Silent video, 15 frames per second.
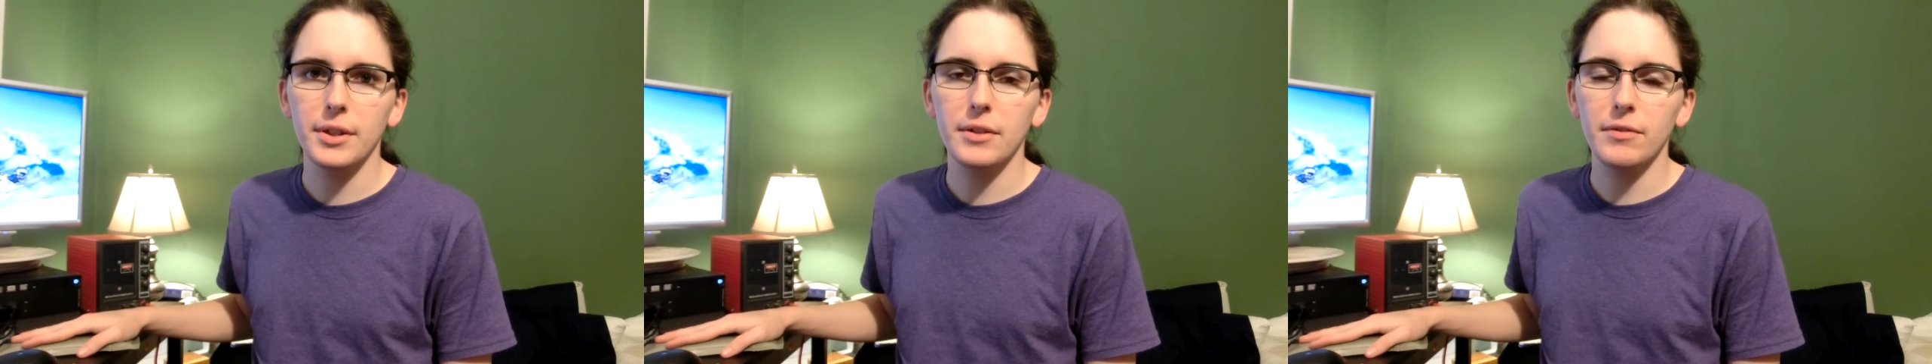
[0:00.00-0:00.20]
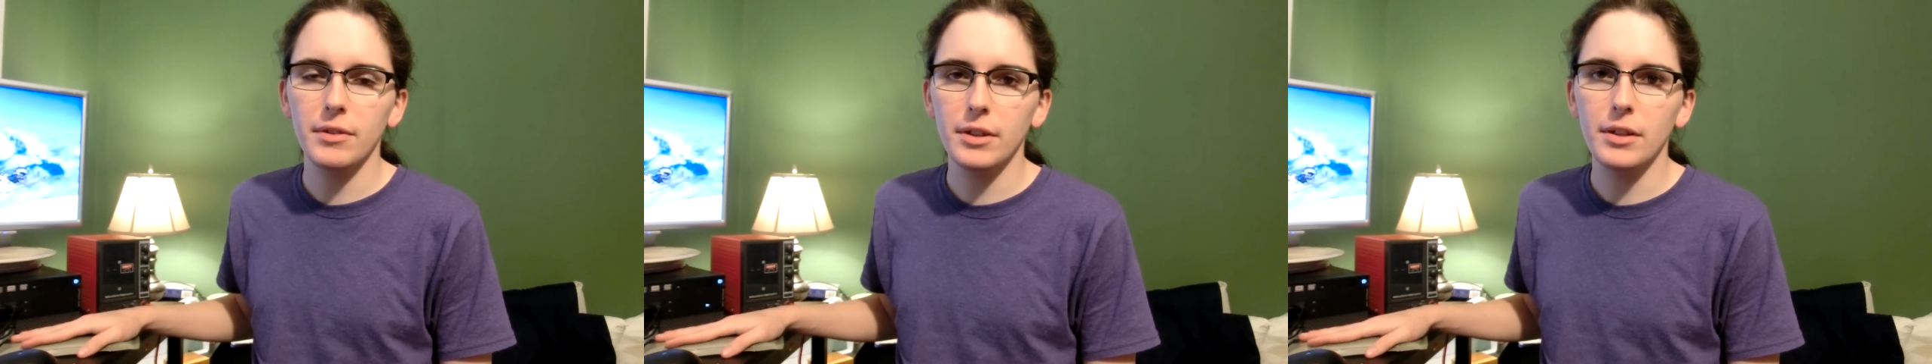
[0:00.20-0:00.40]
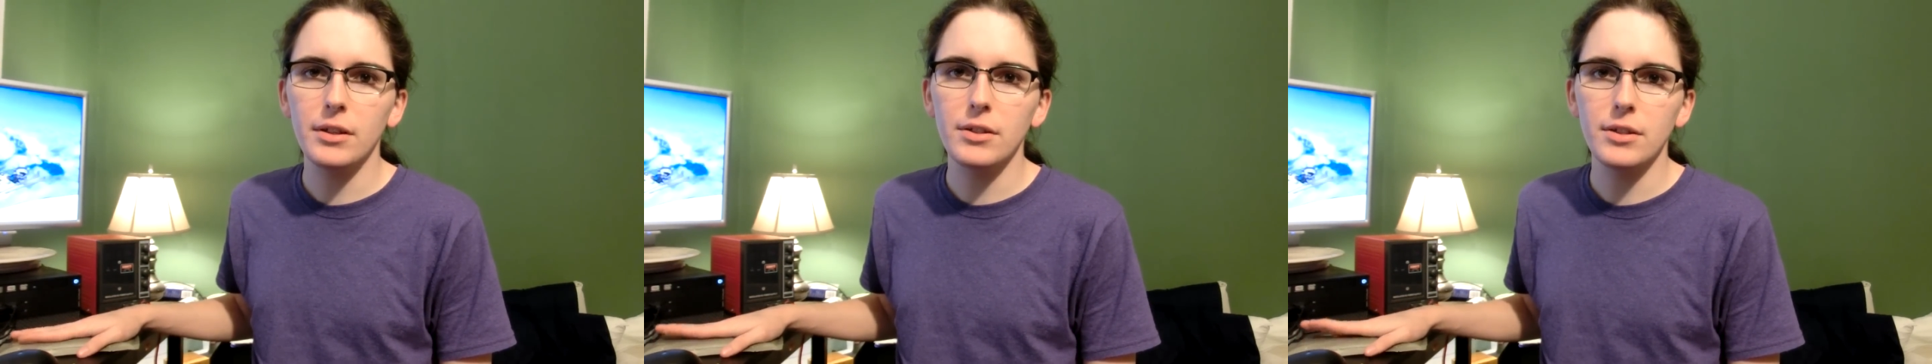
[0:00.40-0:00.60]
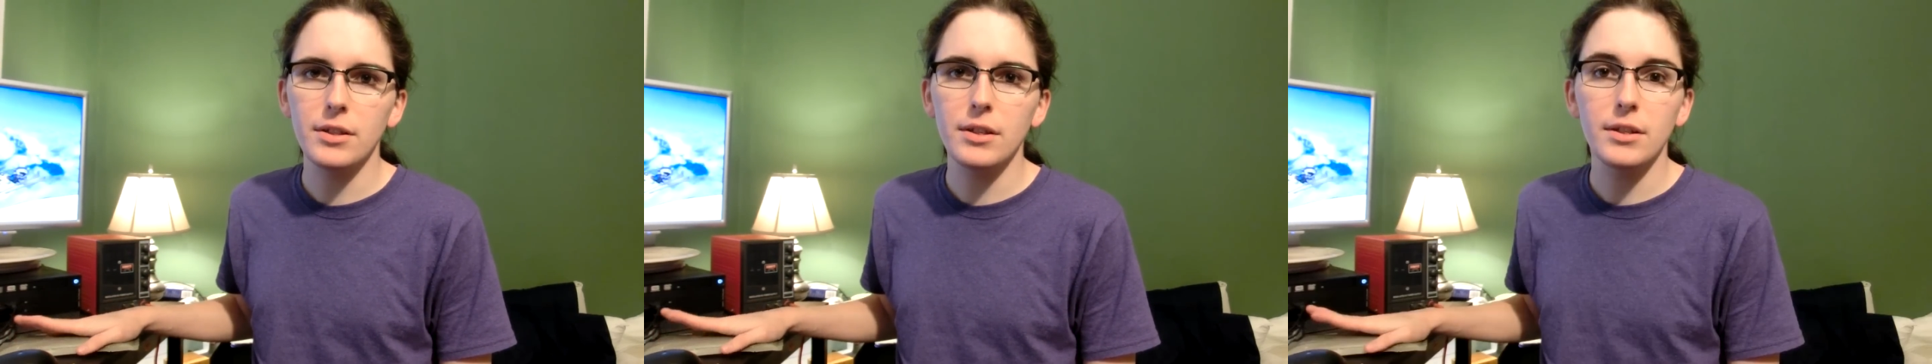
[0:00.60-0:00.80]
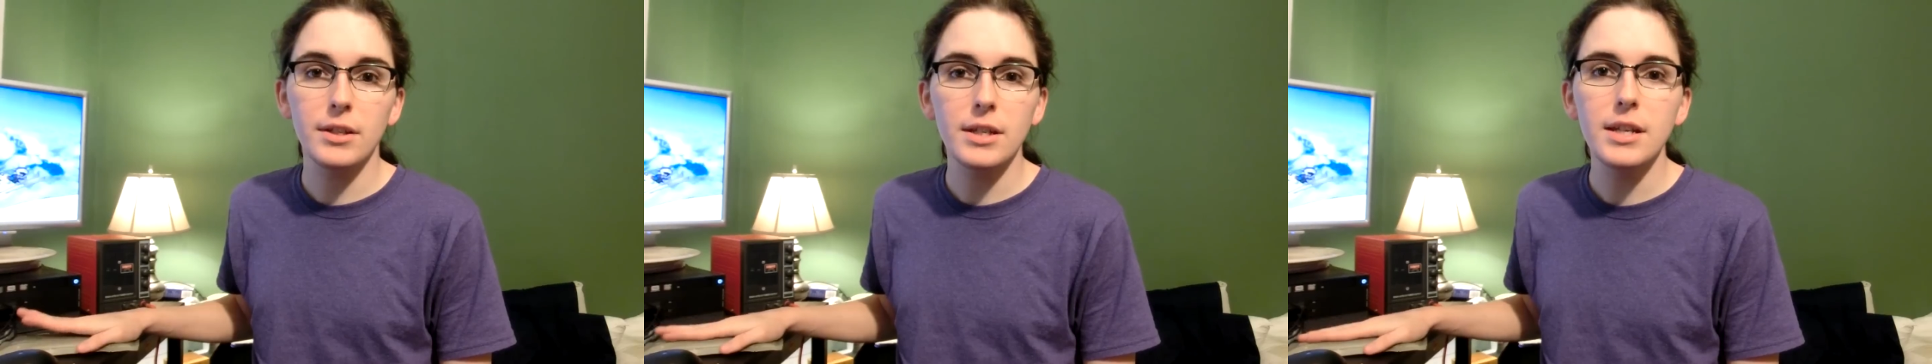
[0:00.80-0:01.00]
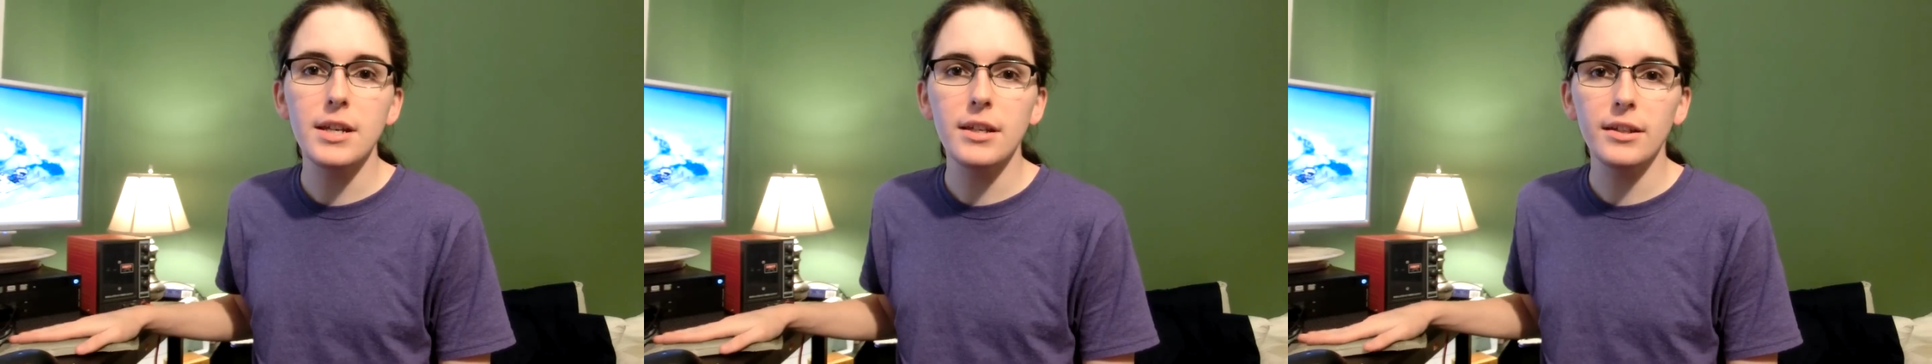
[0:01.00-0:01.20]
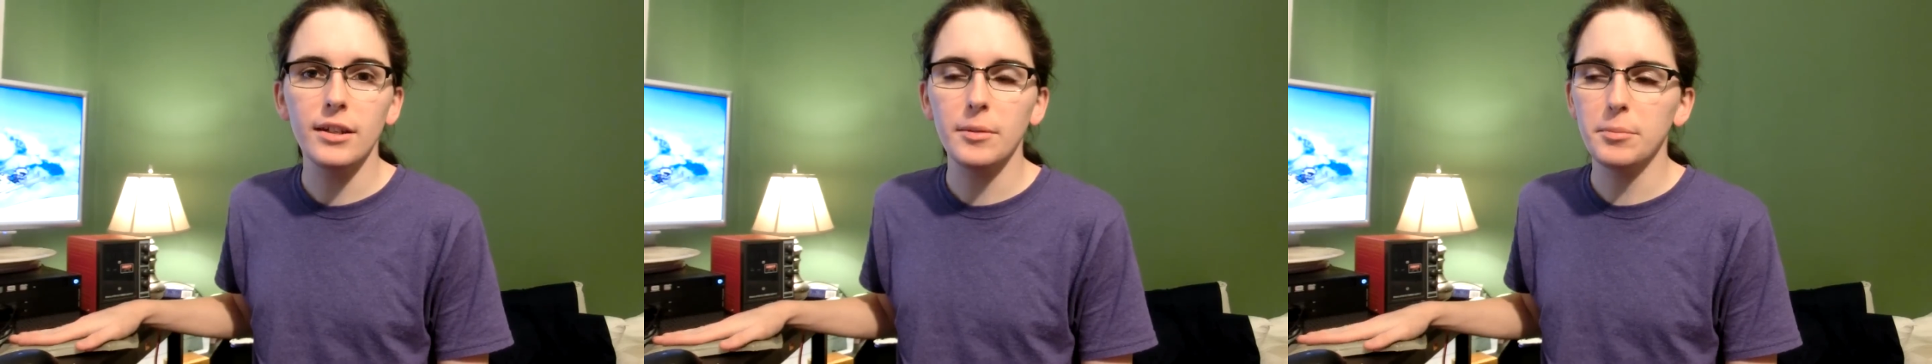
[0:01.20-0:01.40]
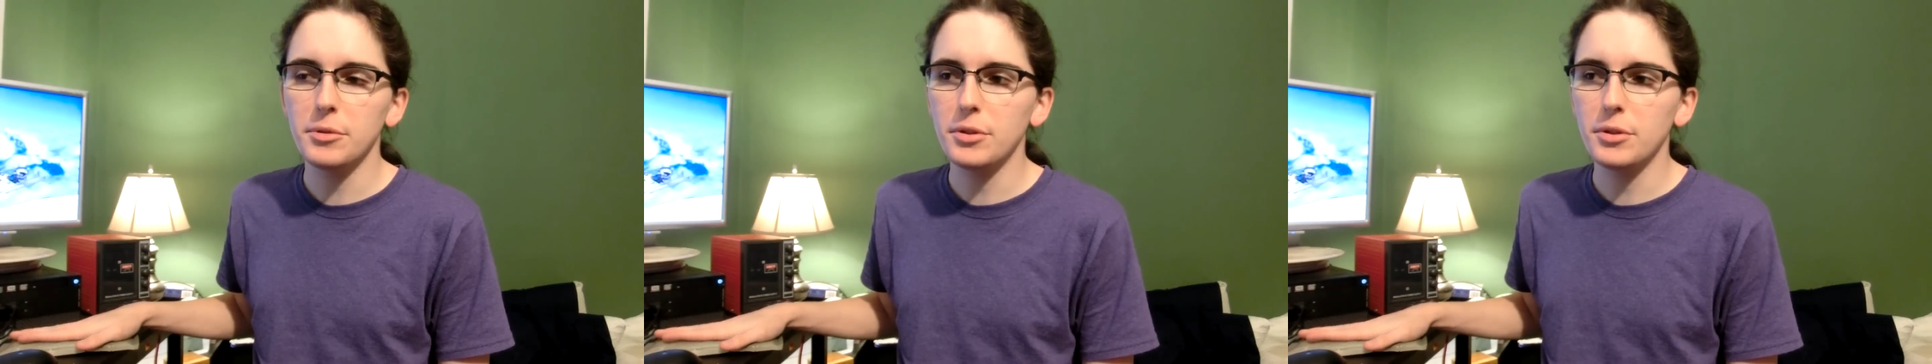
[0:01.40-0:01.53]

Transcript: of energy to heat up